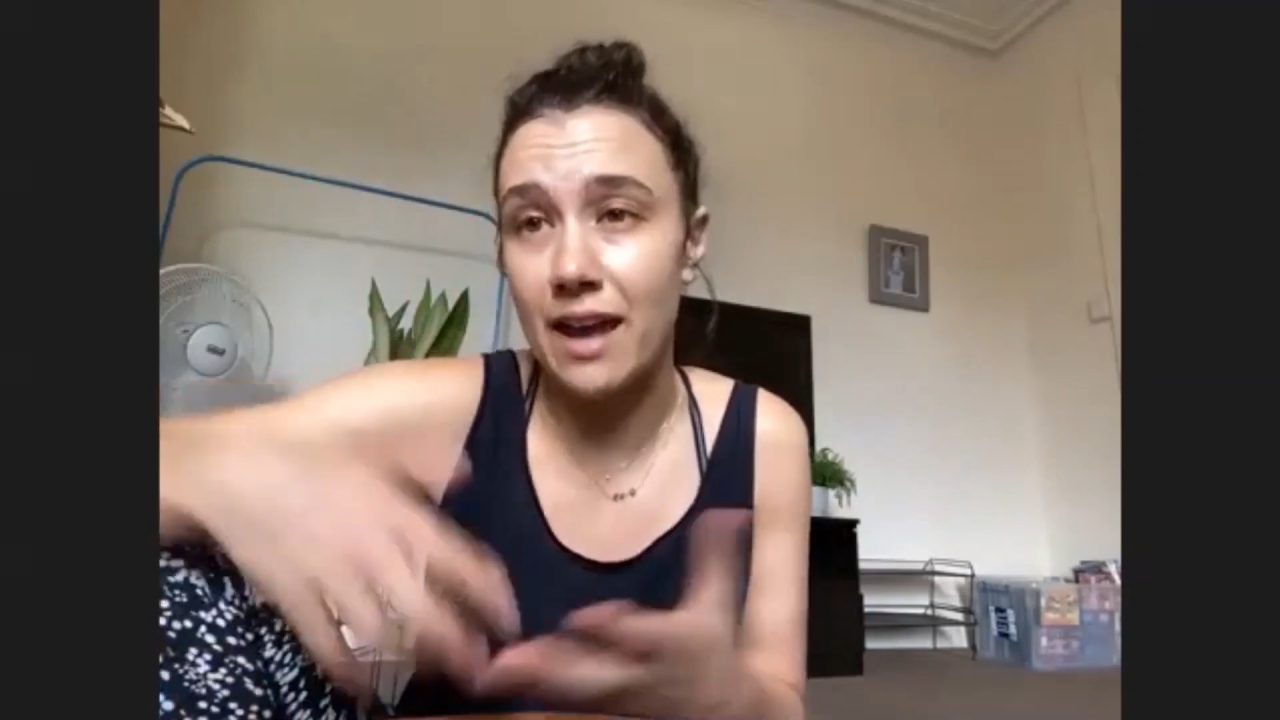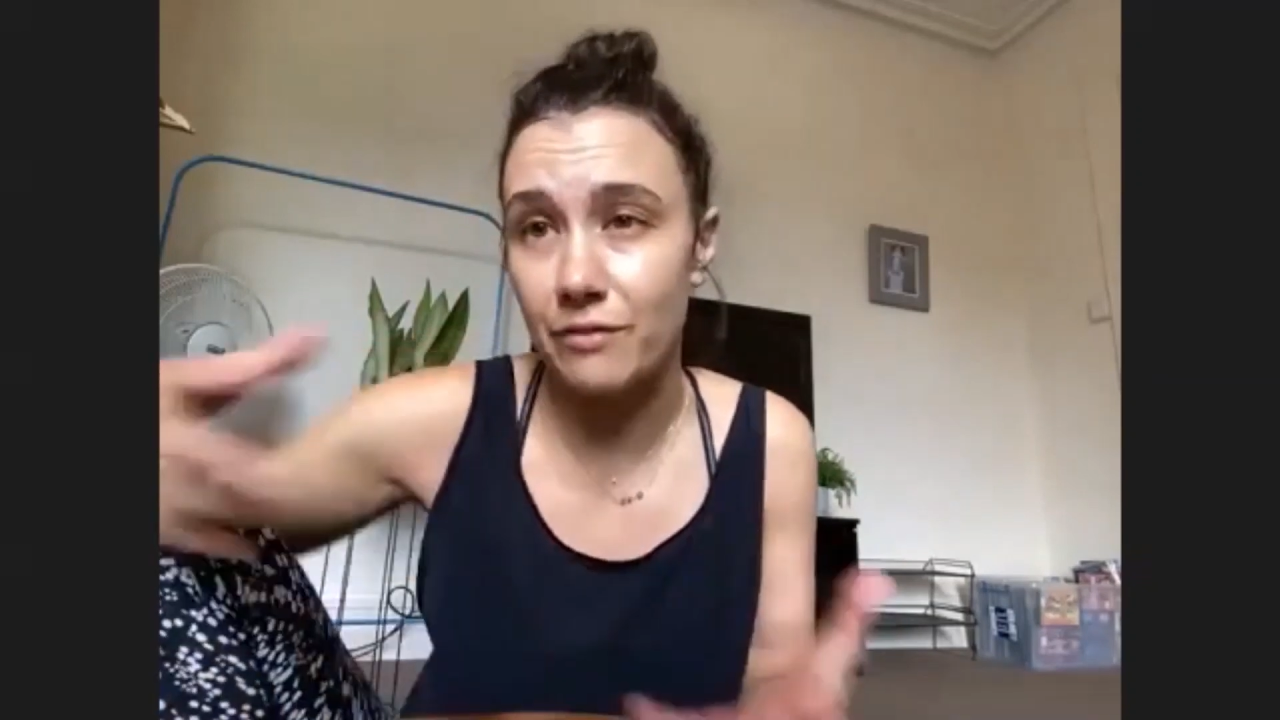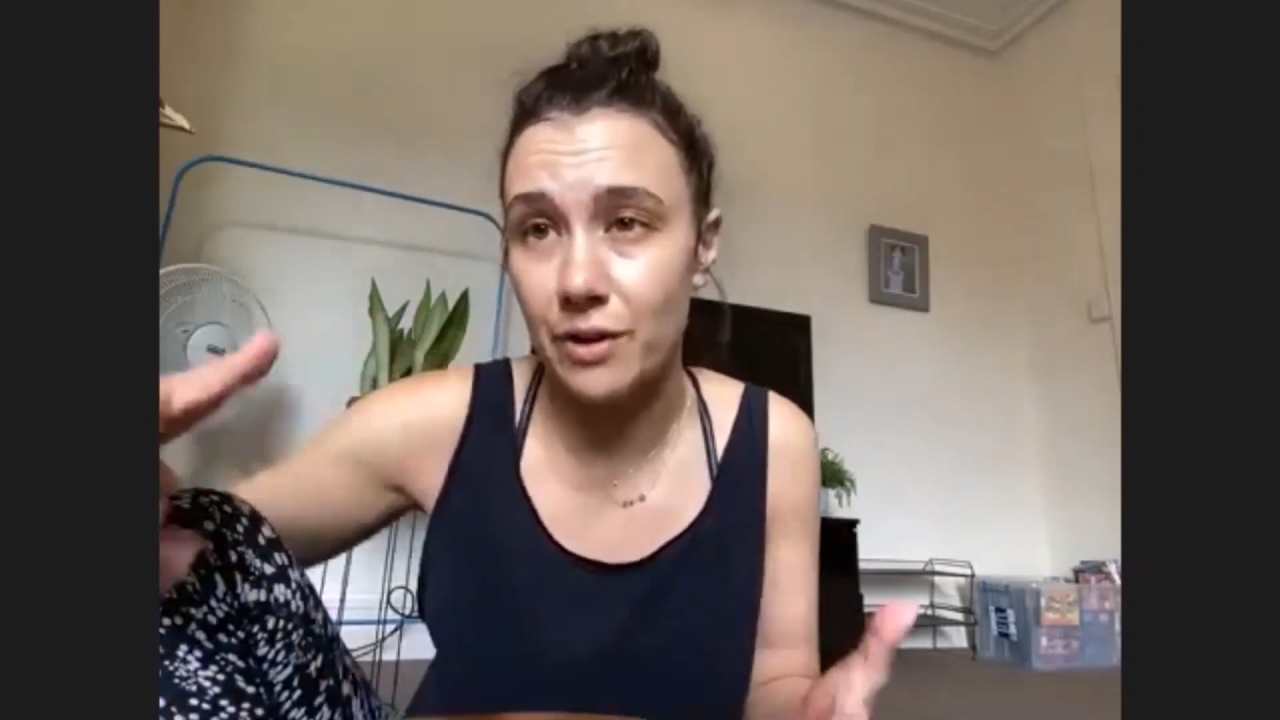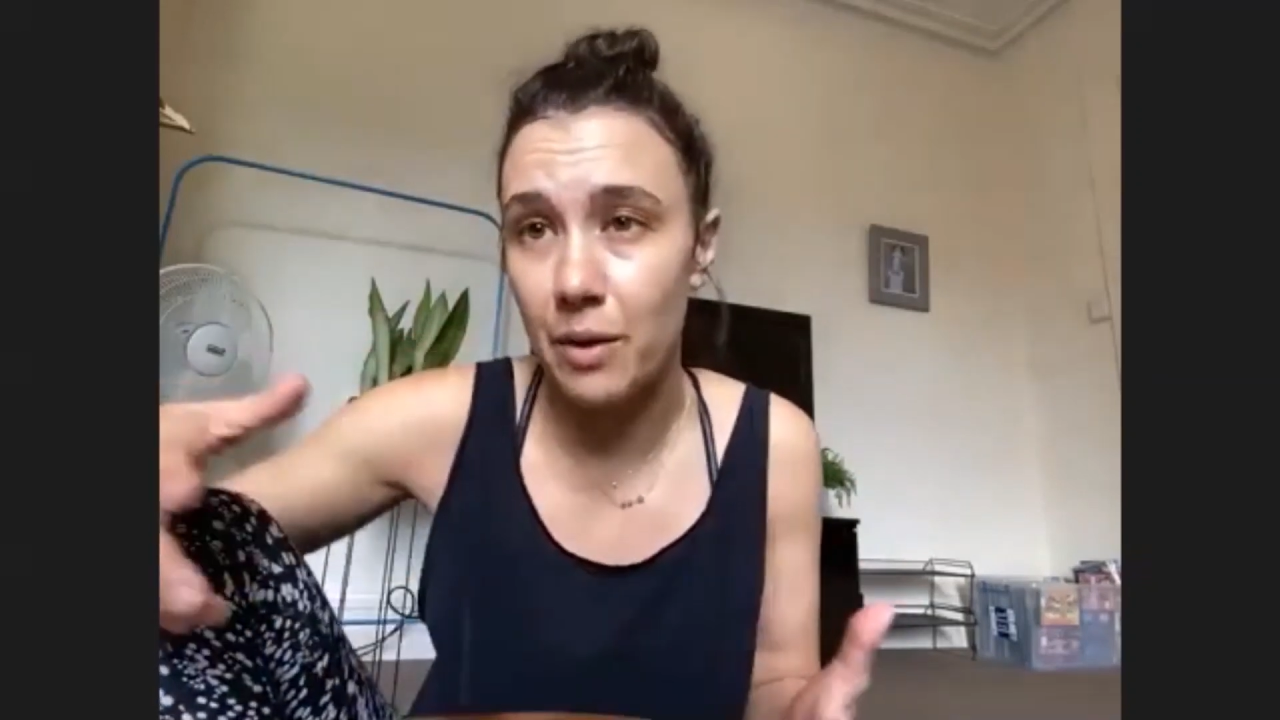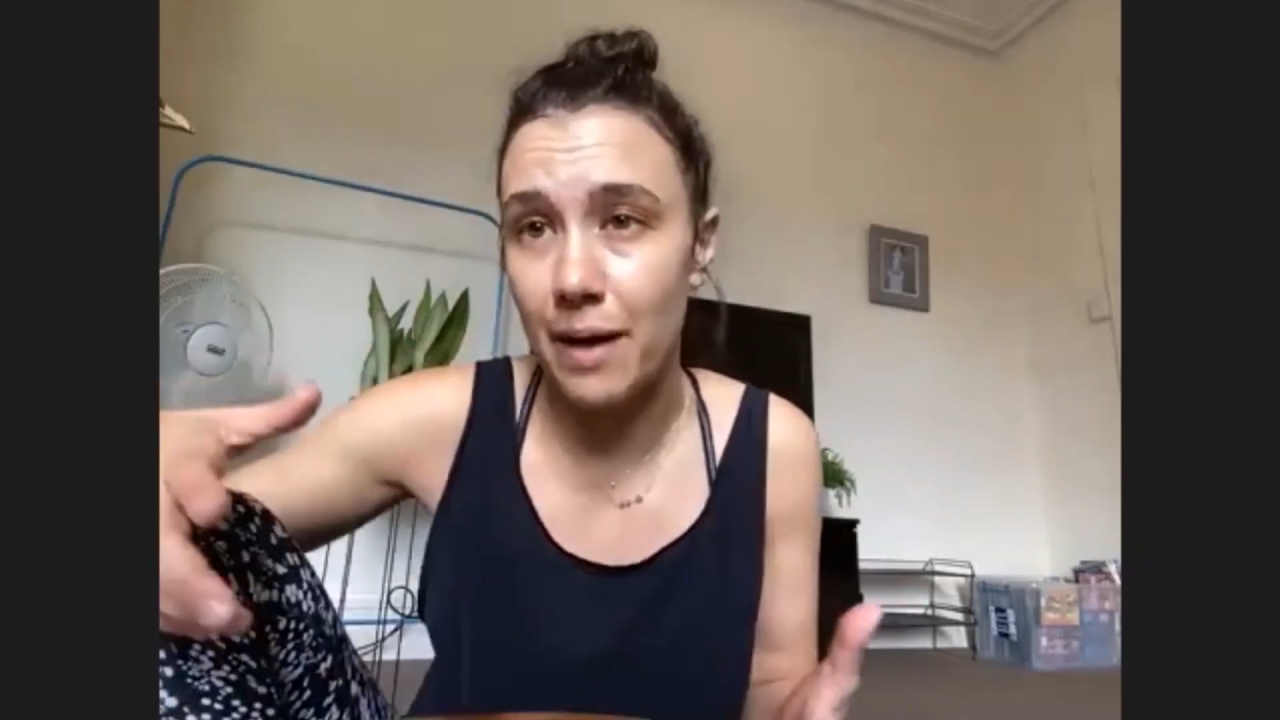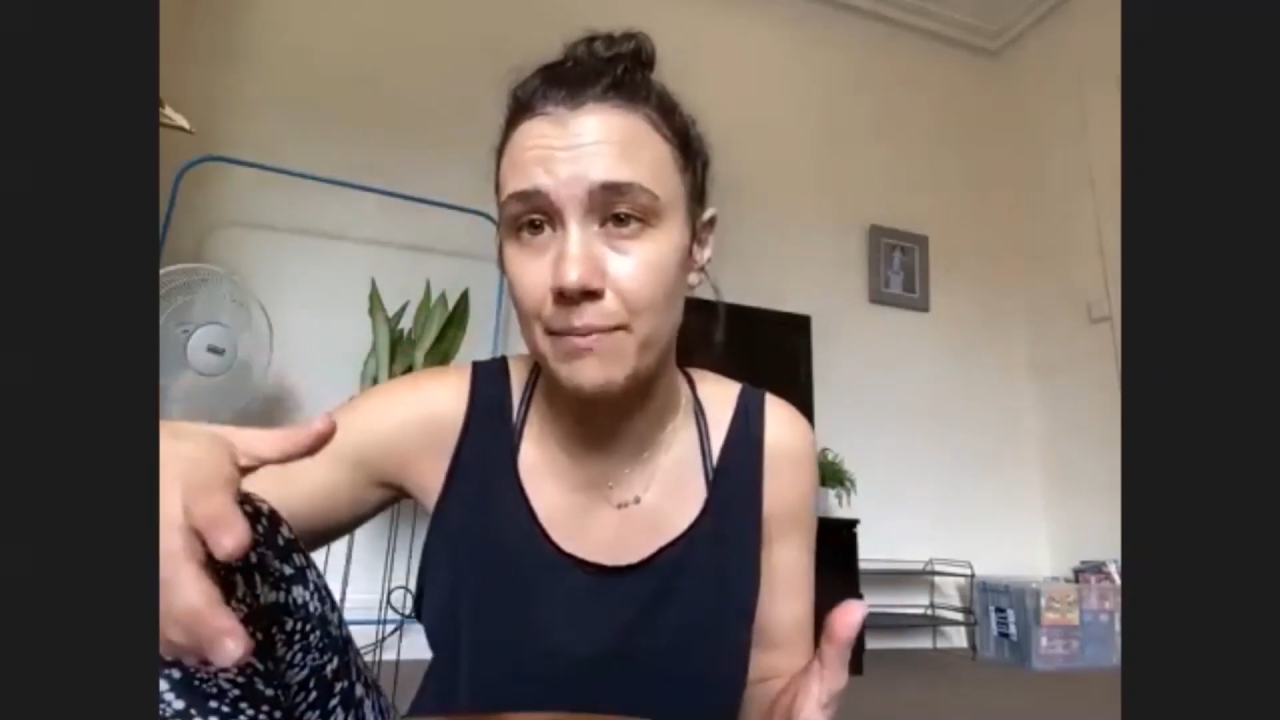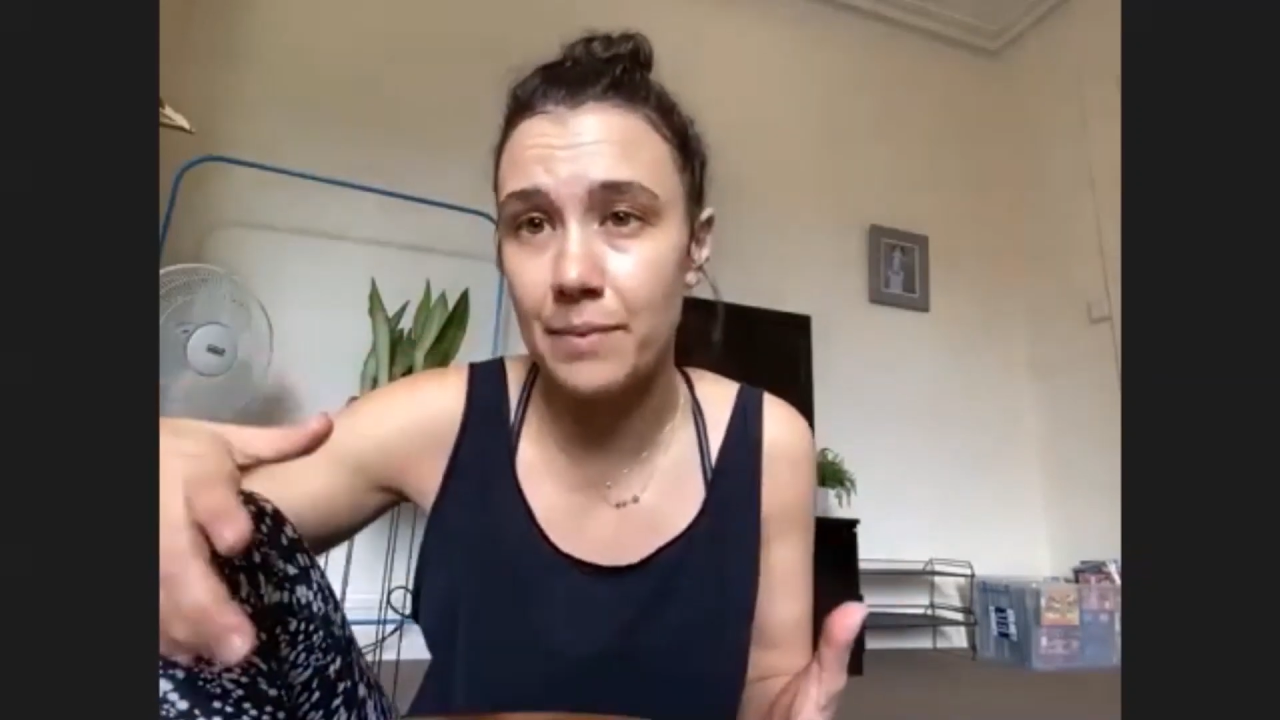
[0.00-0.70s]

everyone